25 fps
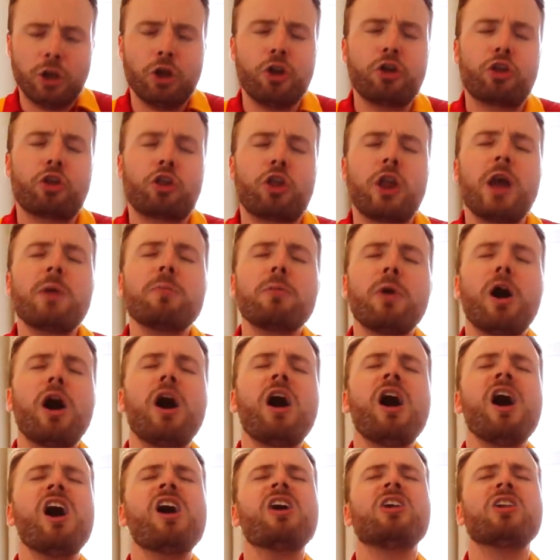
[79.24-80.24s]

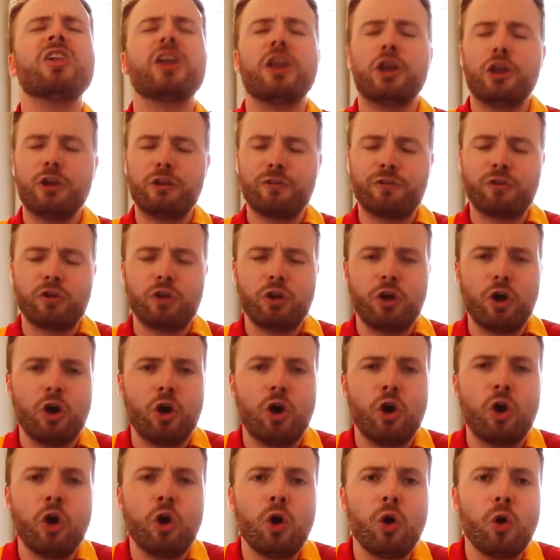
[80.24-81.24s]
Istanbul, even
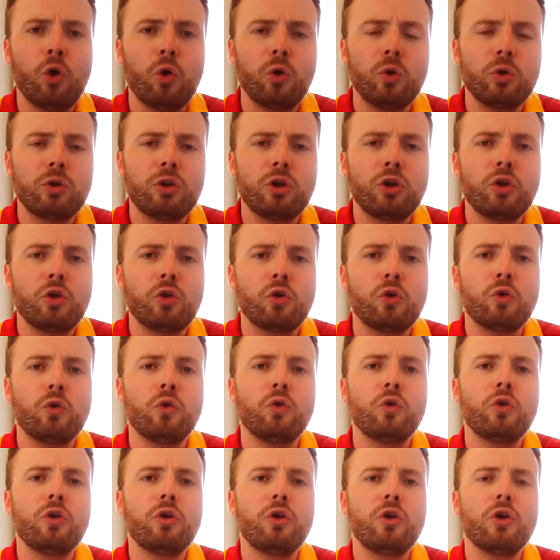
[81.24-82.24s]
old
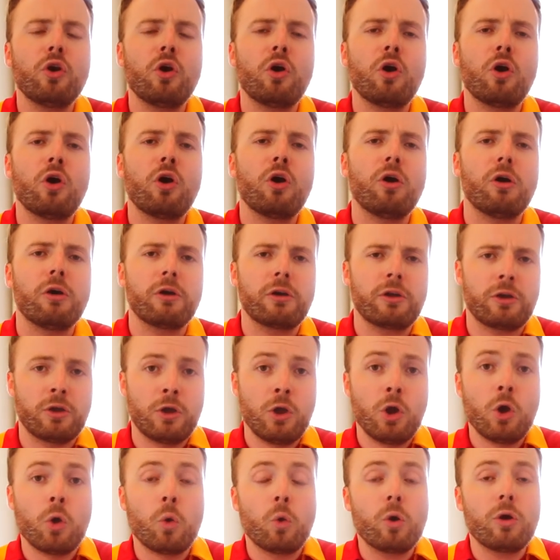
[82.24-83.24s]
New York,
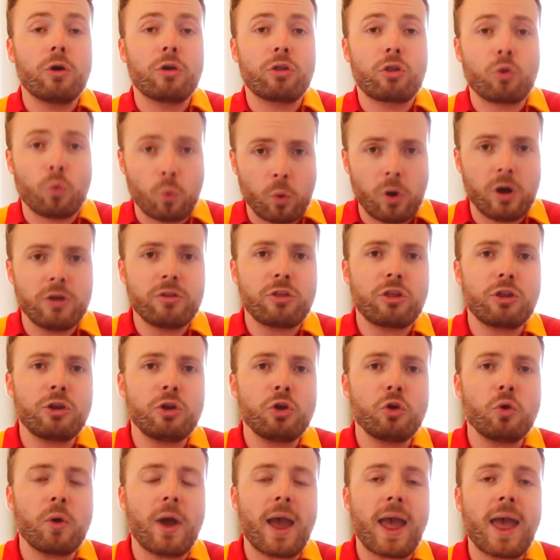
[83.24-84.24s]
was once
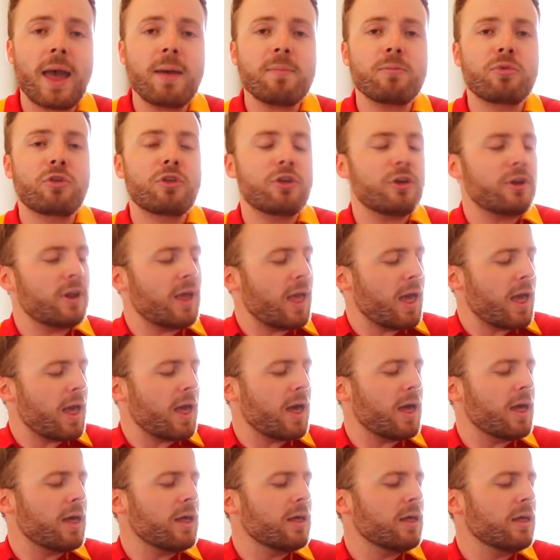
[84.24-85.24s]
New
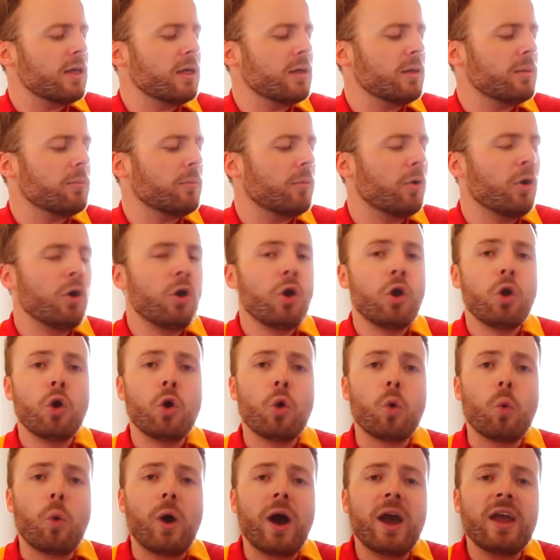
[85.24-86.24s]

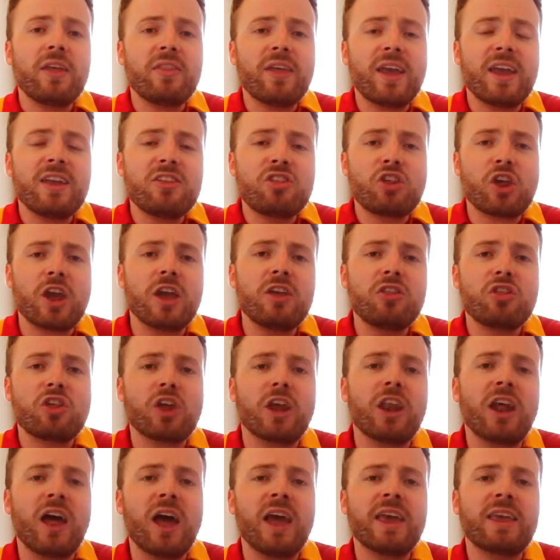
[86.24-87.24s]
Amsterdam. Why they changed
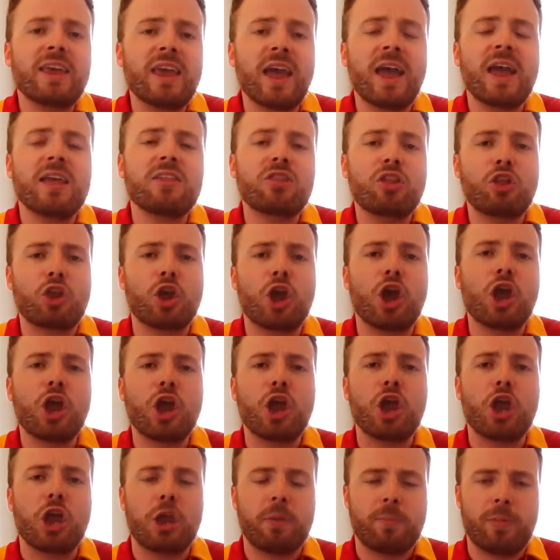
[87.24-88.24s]
it, I can't
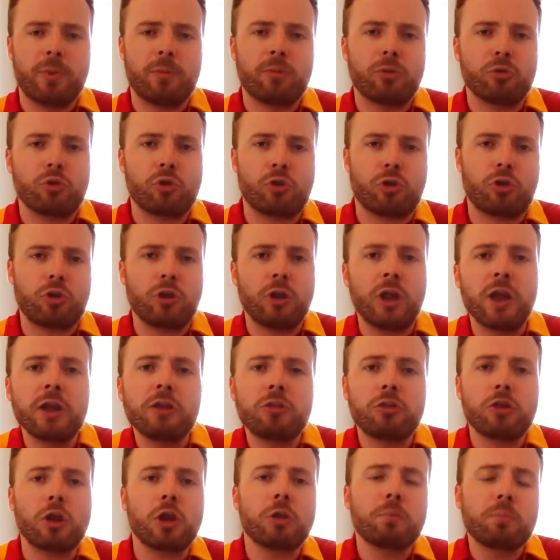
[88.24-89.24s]
say. People just
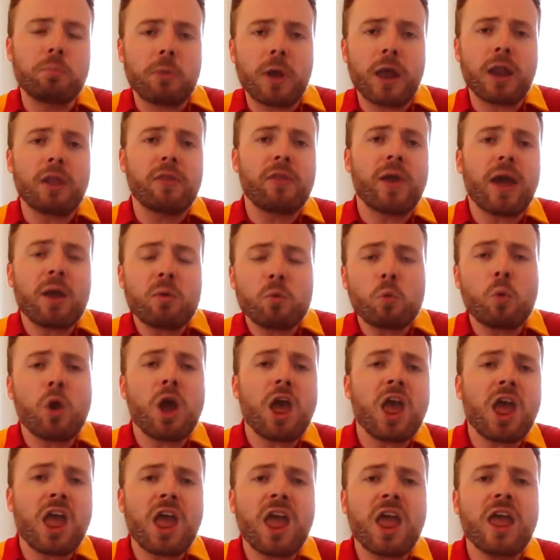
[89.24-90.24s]
liked it better that
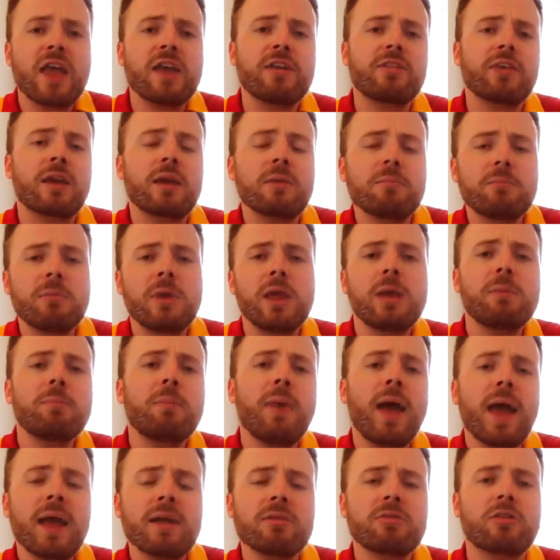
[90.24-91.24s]
way. Take me
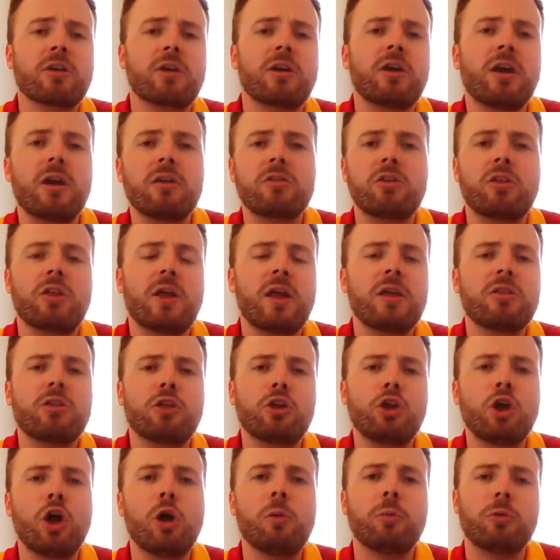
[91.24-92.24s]
back to
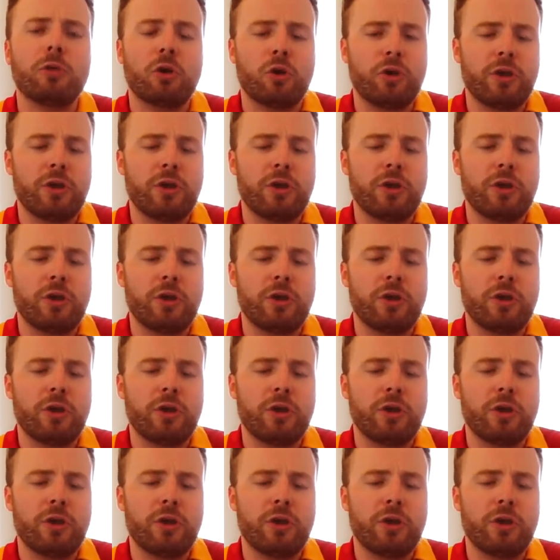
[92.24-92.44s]
Constantinople.